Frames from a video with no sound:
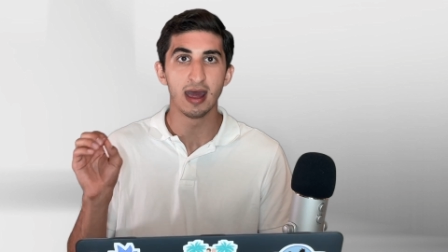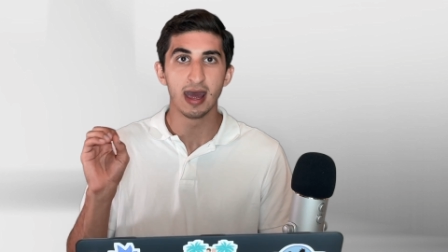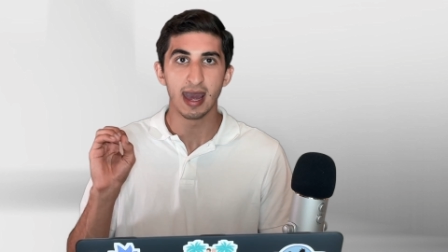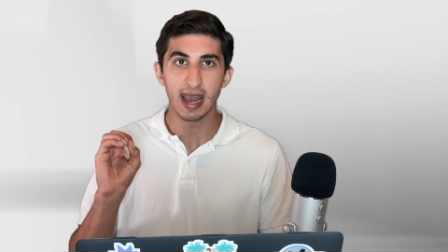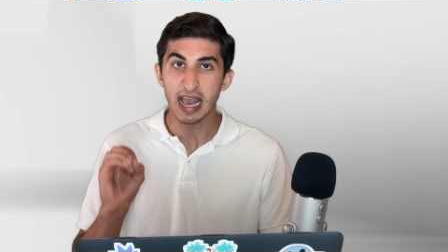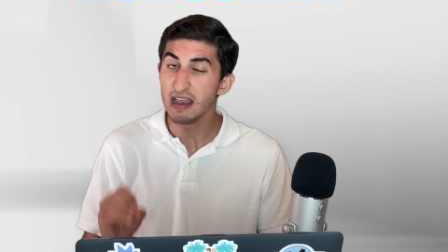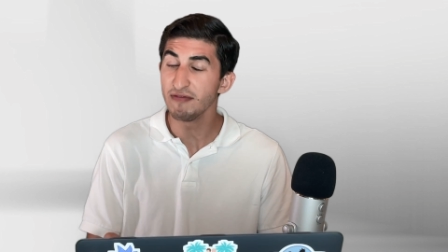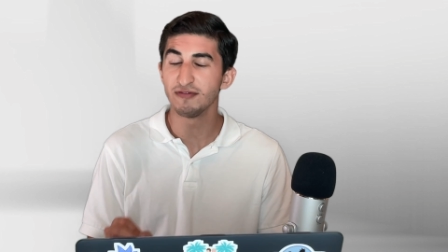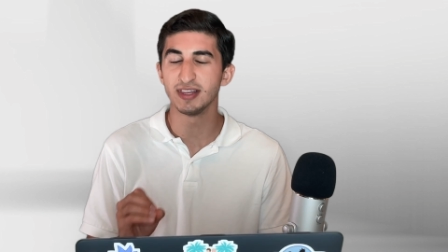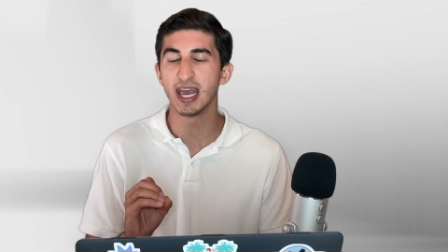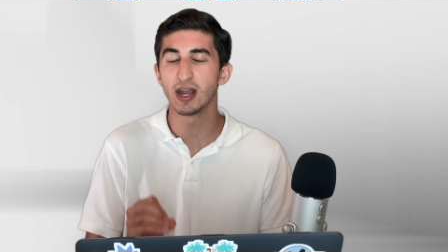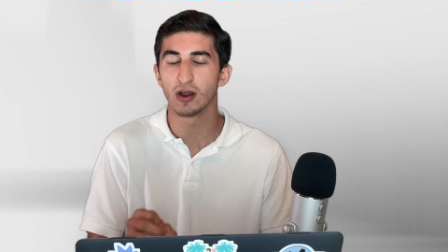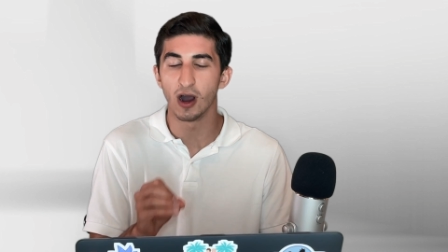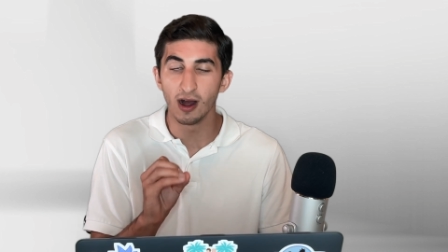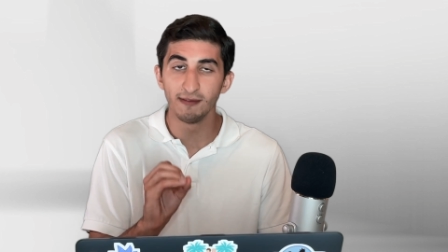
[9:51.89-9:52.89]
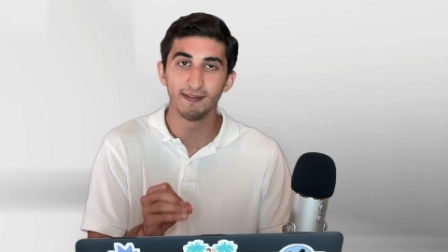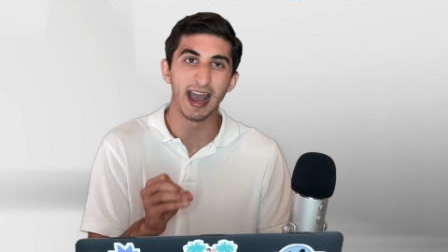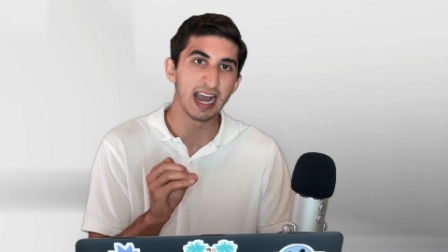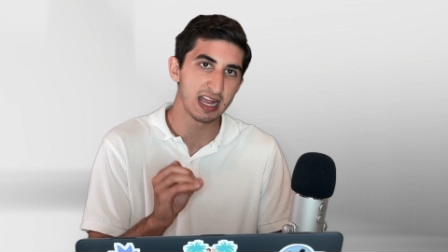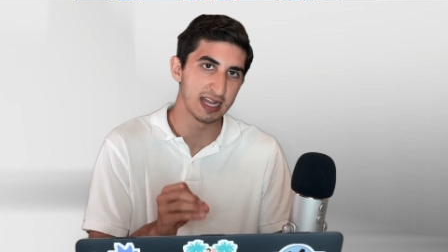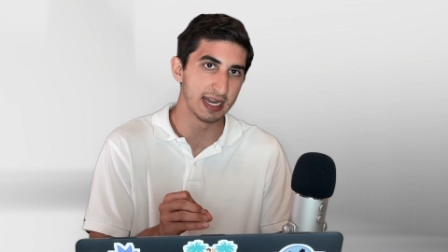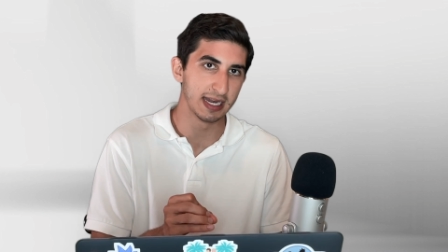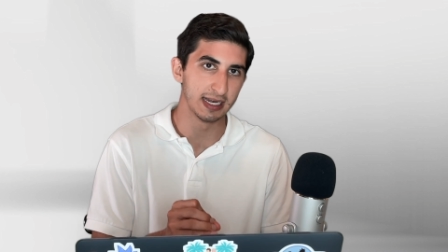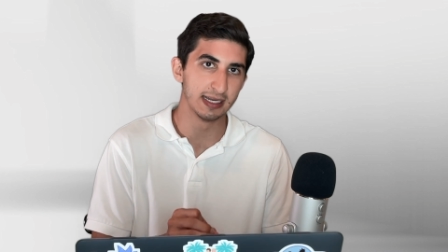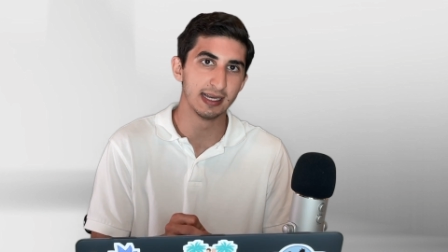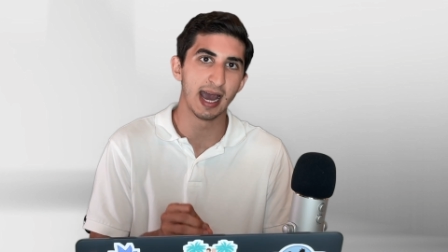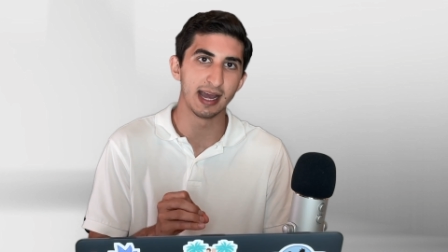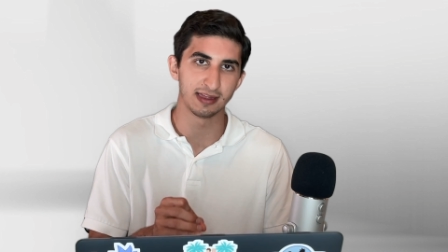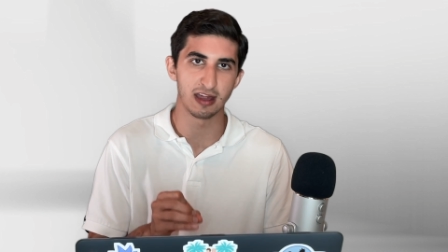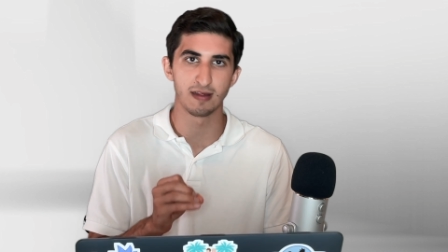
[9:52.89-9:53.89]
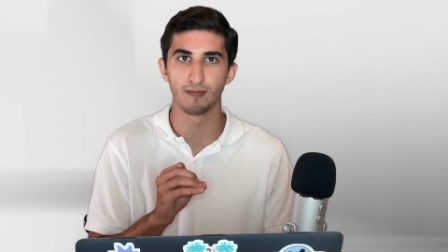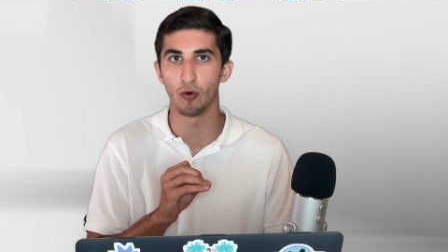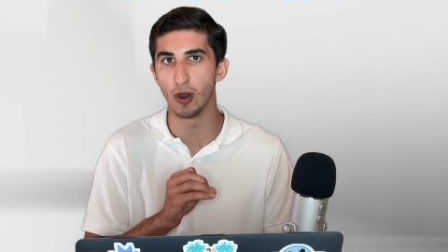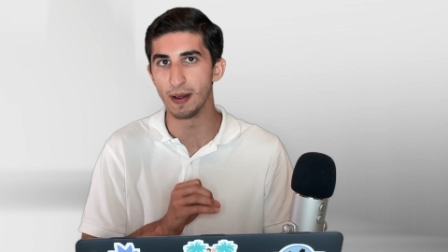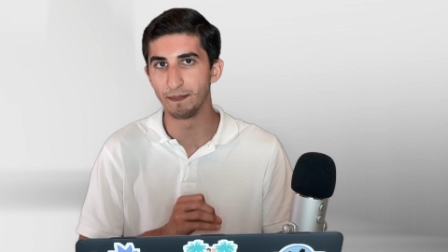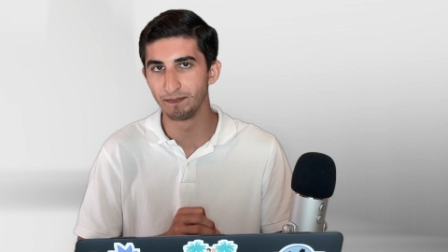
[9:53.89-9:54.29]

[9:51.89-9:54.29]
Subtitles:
if they are unvaccinated at this point,